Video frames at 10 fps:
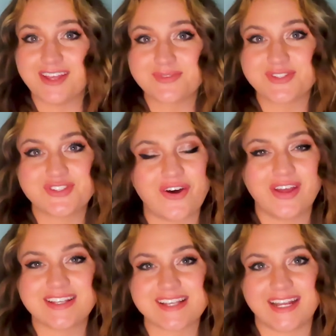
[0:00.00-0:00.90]
am so
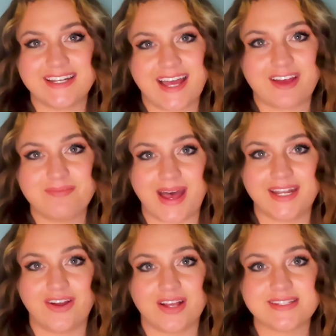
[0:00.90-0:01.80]
excited to have
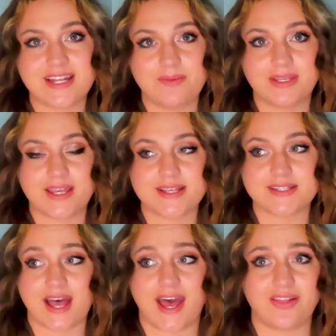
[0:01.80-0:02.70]
Maddie on today
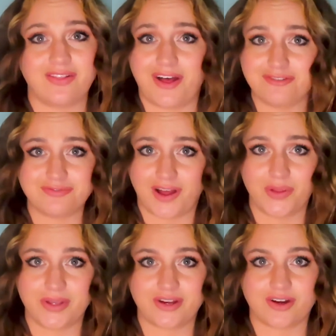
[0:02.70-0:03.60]
because I love
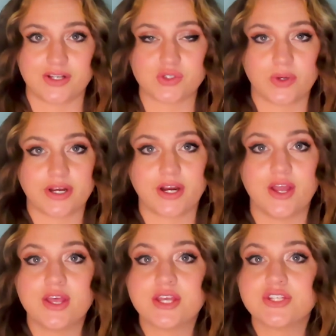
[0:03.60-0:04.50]
following her on Twitter.
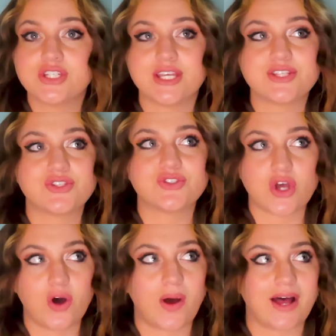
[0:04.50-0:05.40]
She is
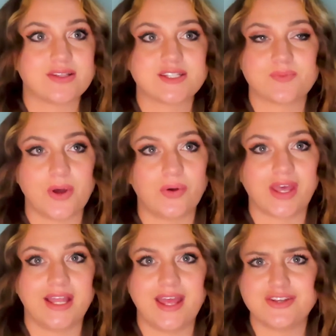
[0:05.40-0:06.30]
so
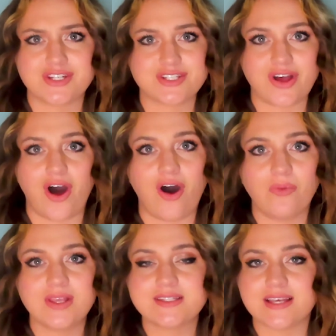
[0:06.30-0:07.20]
outspoken and just
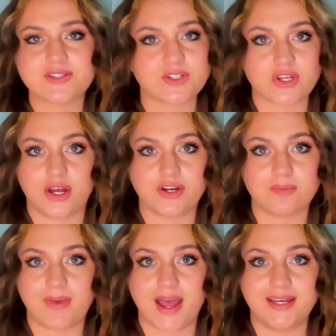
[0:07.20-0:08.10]
always says what's on her
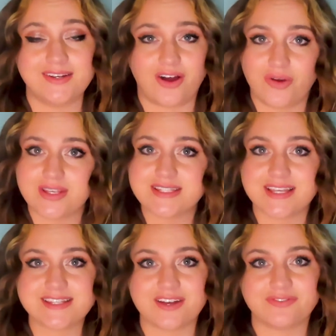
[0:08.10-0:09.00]
mind and always
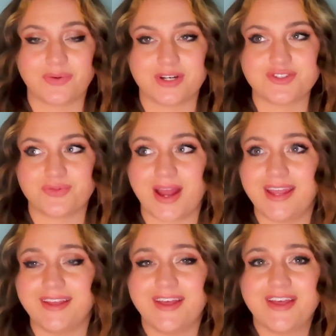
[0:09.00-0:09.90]
stands up for what is
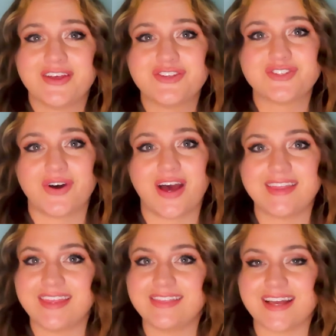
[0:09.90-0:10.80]
right. So I
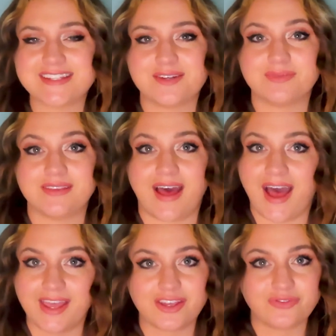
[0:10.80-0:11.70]
think that's something that
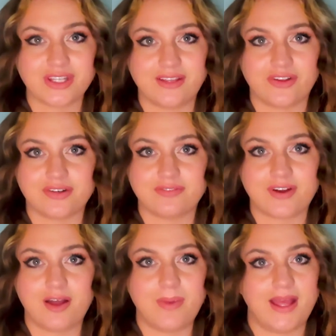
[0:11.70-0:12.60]
I can really learn
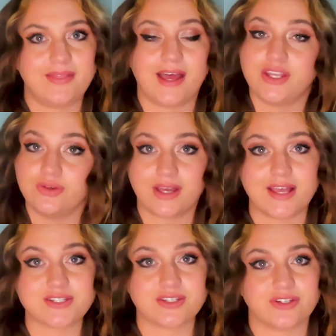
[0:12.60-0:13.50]
from and that you
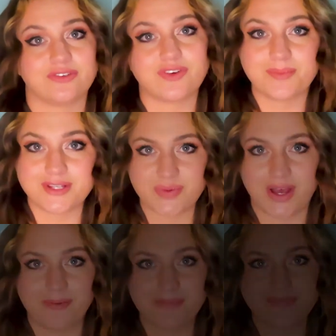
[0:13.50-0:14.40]
guys can learn from as well.